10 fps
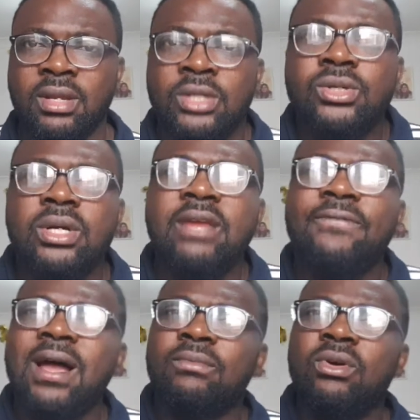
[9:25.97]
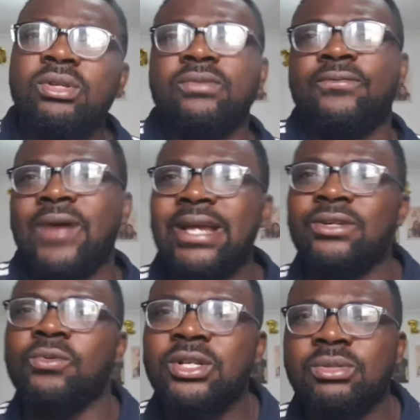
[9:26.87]
So if I'm going to find
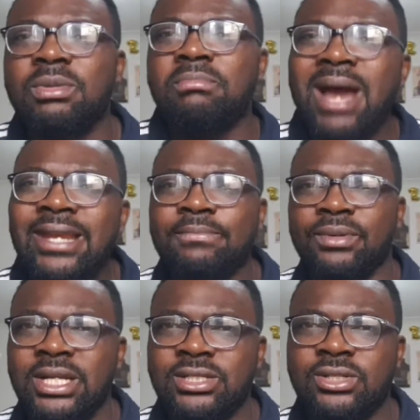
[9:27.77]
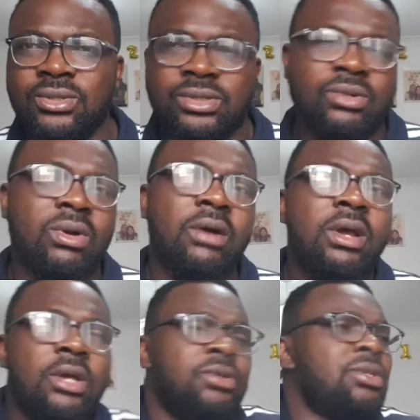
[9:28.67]
a way to be manipulating you and say, well,
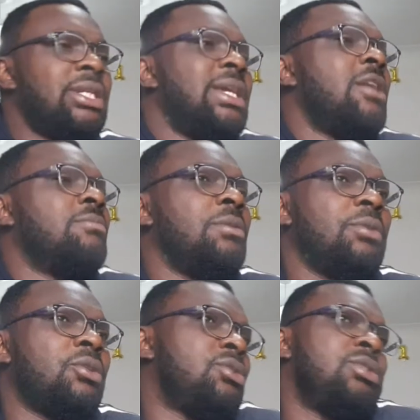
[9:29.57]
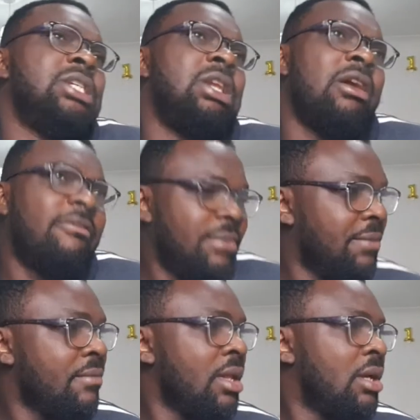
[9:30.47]
you didn't help me because you didn't love
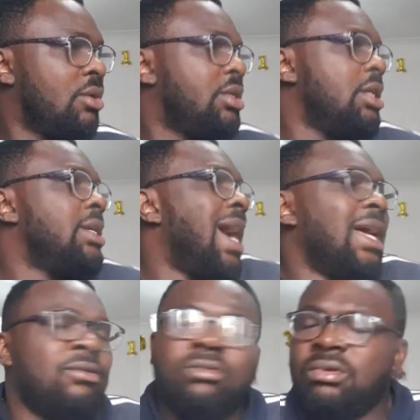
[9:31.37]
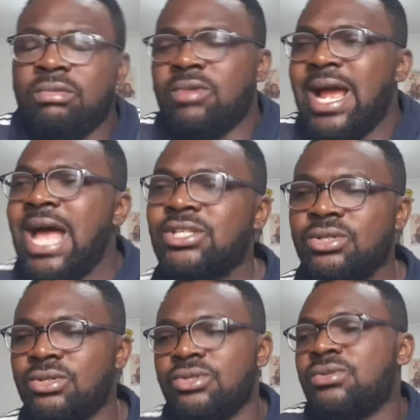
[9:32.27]
me. You didn't ask
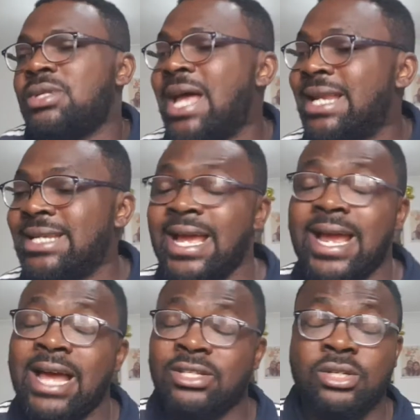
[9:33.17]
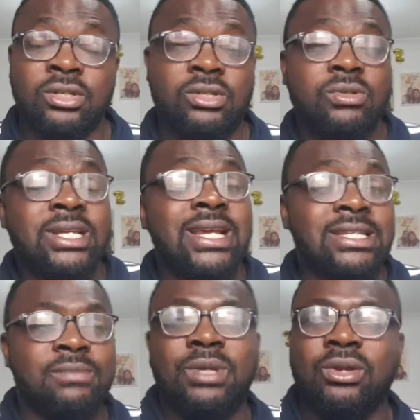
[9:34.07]
you to do that. I asked you to do
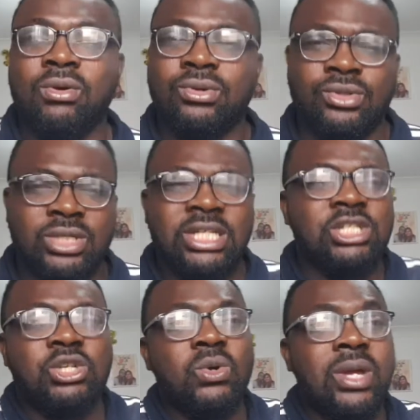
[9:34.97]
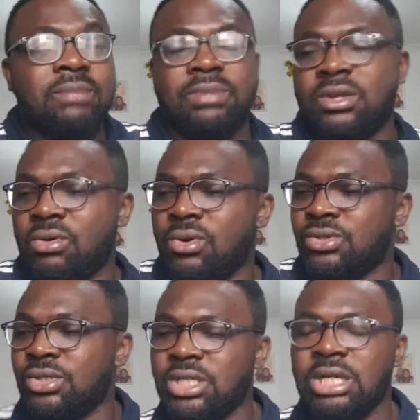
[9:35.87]
this because you didn't do it
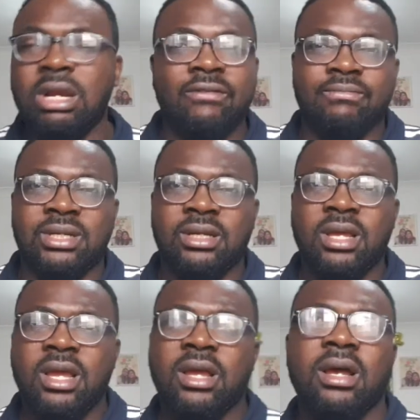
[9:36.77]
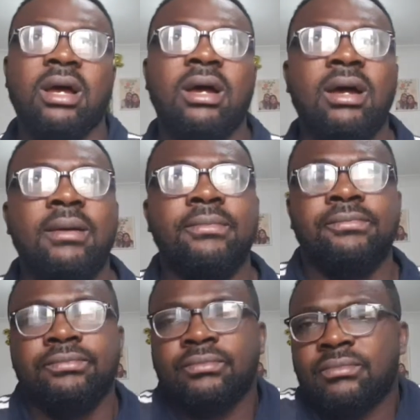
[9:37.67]
because you didn't love me. All
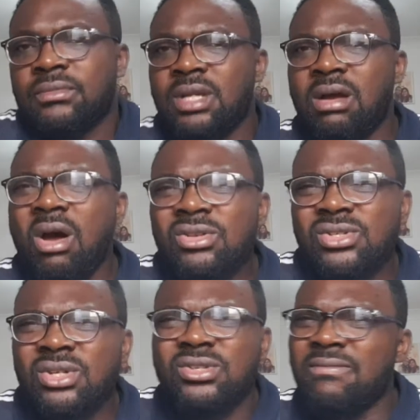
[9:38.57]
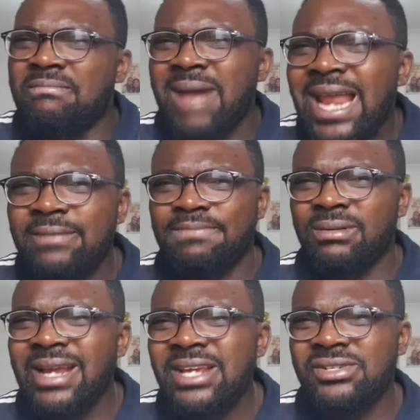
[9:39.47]
such a
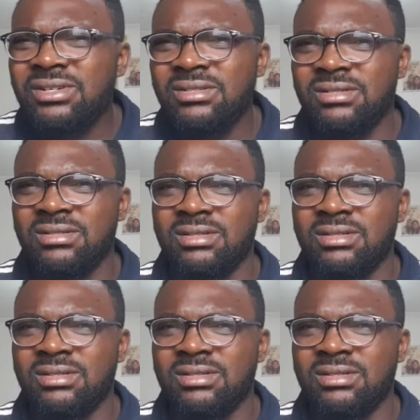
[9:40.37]
manipulation,